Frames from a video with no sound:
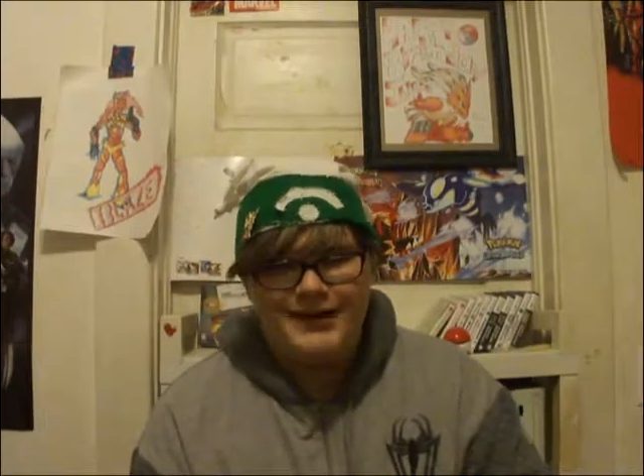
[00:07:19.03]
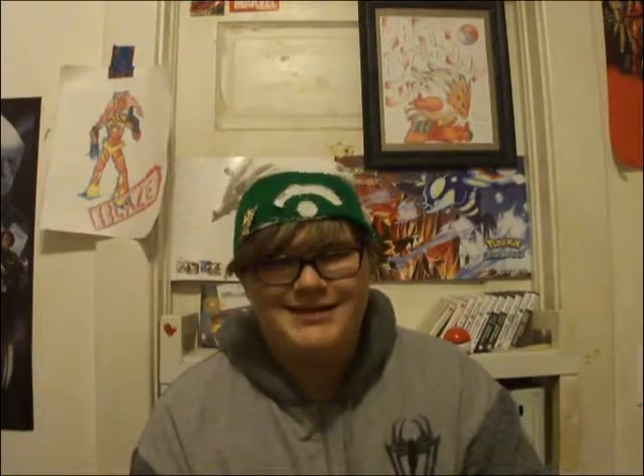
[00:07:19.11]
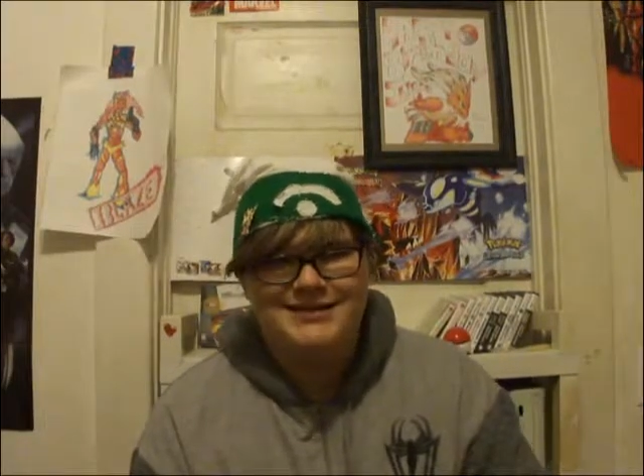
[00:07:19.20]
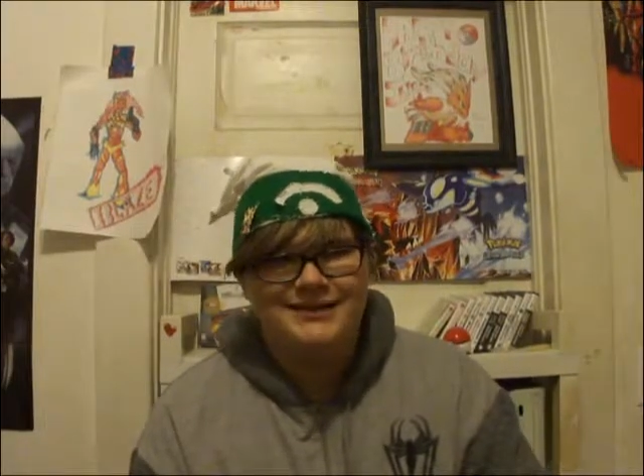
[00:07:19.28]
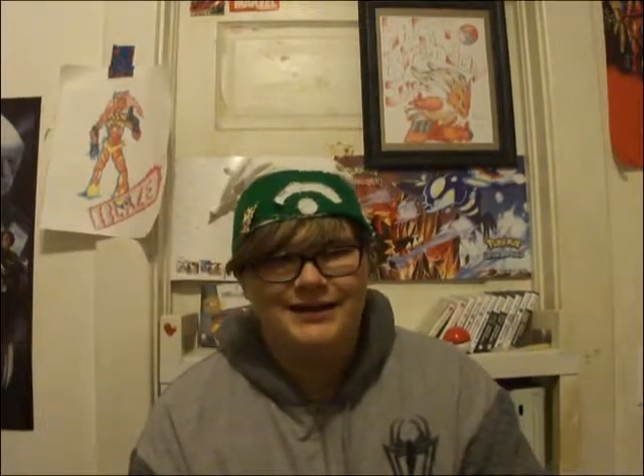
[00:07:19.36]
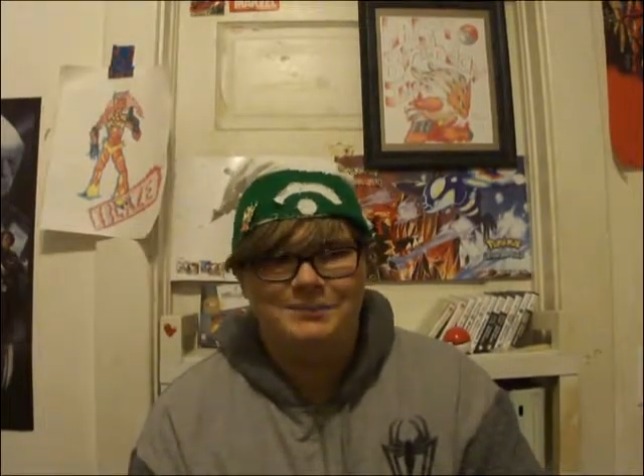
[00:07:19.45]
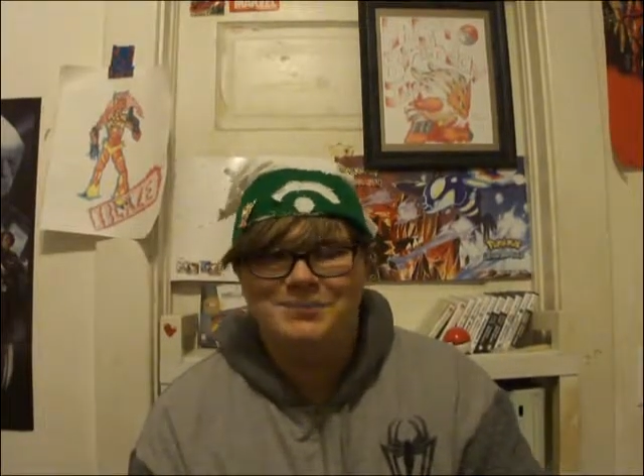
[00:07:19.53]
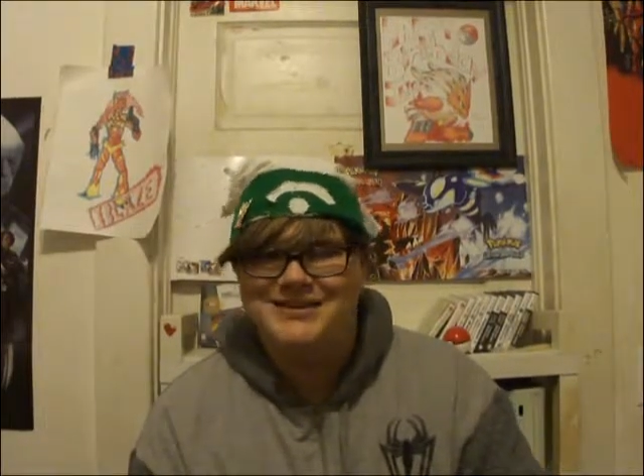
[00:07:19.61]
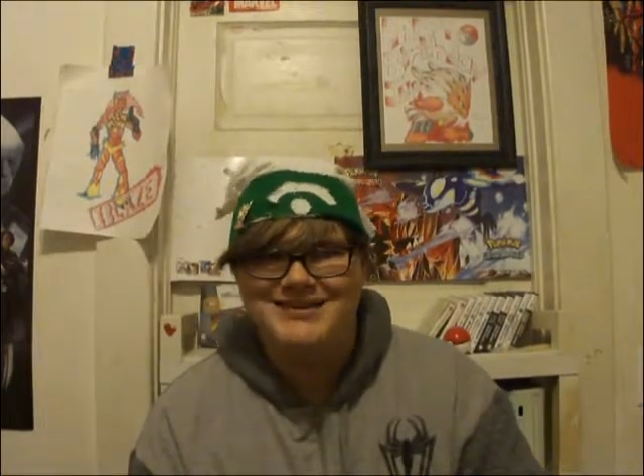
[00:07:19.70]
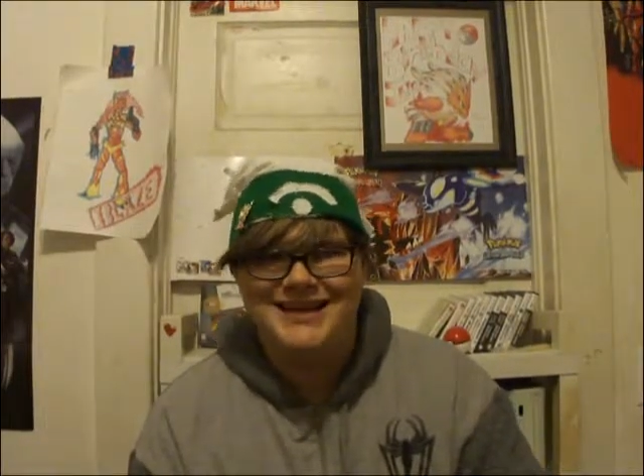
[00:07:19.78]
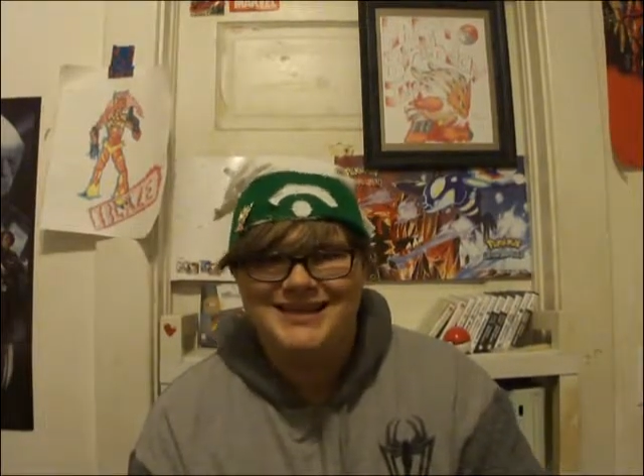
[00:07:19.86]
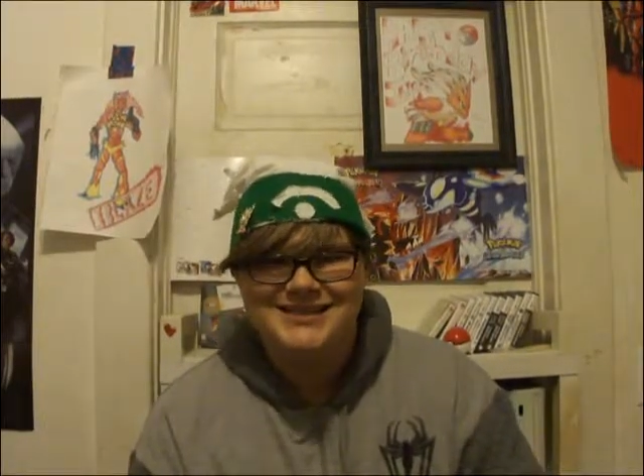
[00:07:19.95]
he's like
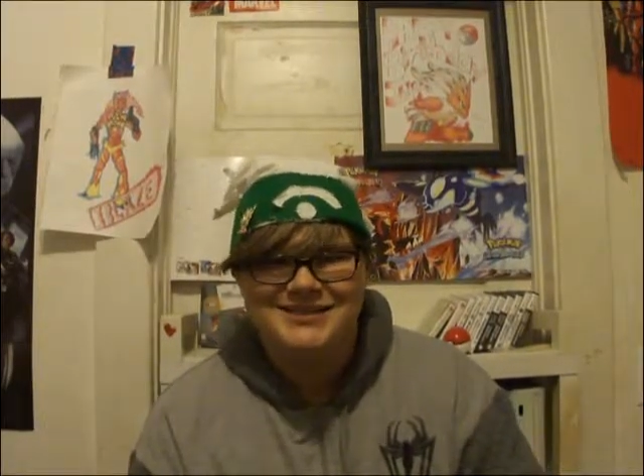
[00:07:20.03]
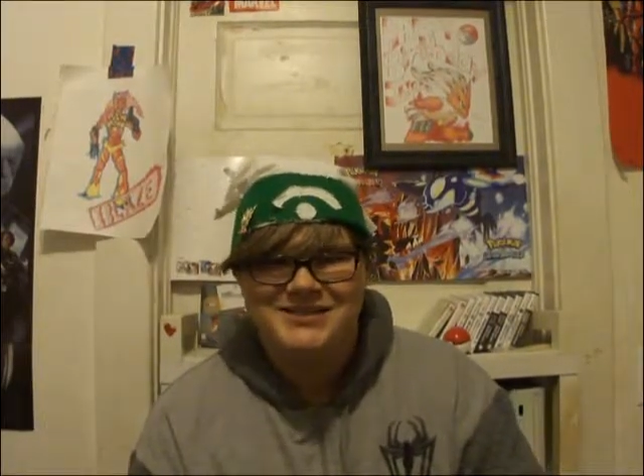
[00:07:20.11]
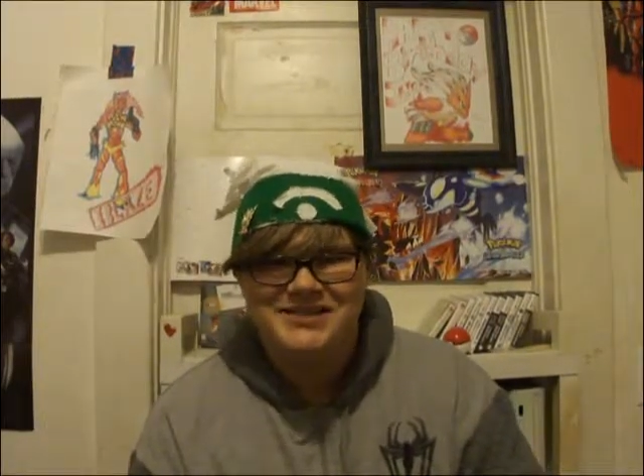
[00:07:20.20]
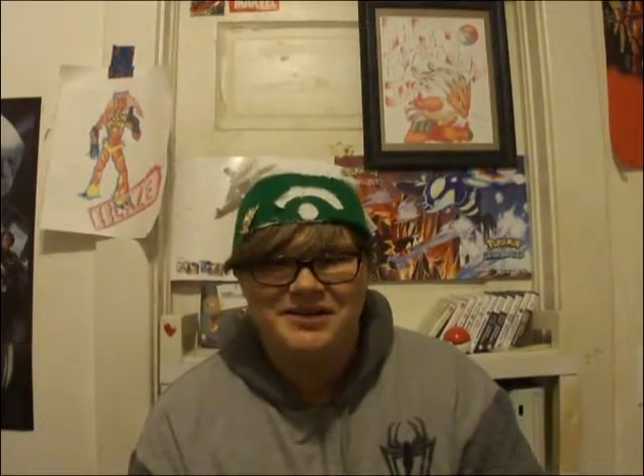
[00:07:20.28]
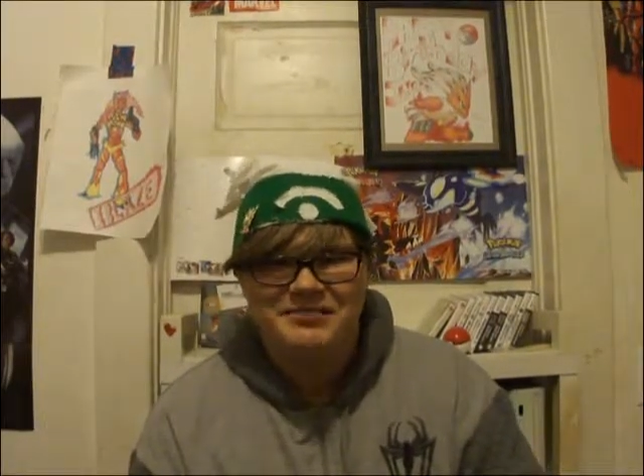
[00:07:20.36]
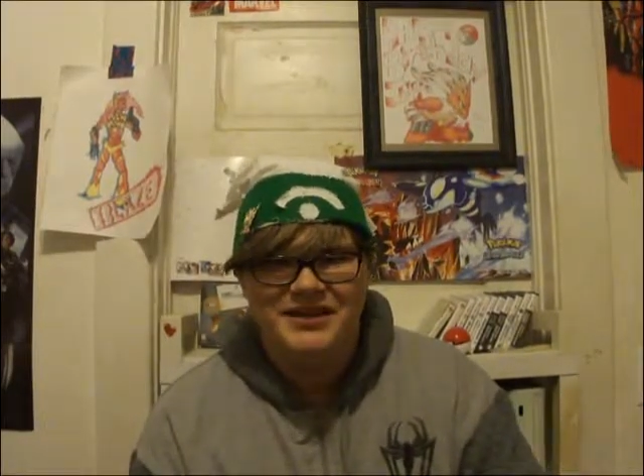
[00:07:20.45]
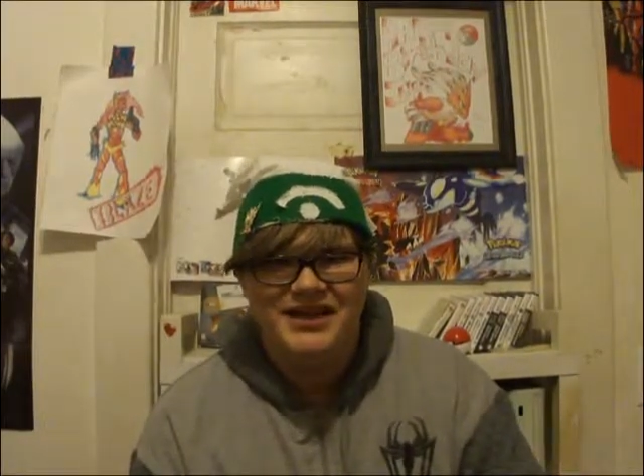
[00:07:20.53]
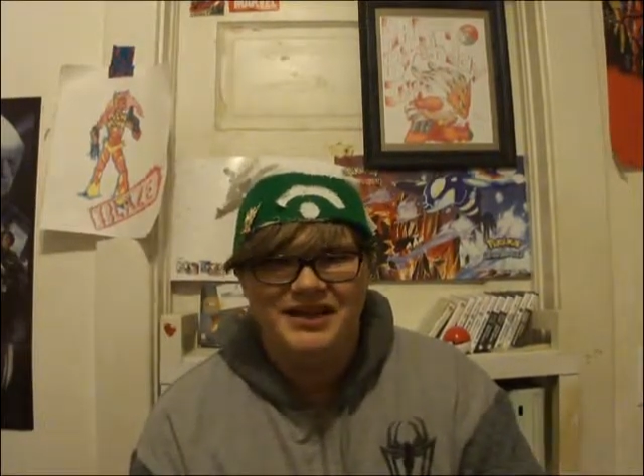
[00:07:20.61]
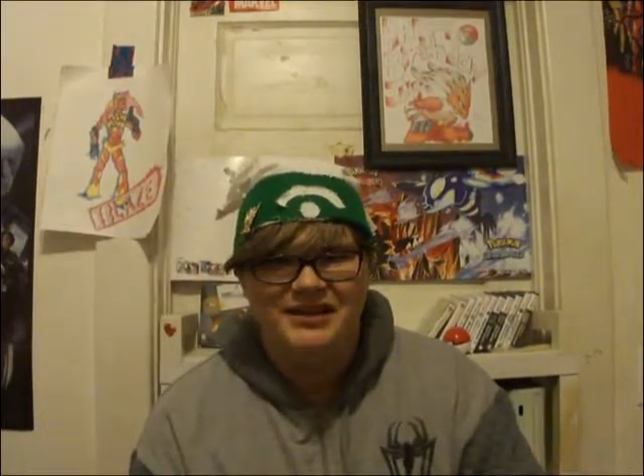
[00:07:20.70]
possessed or something.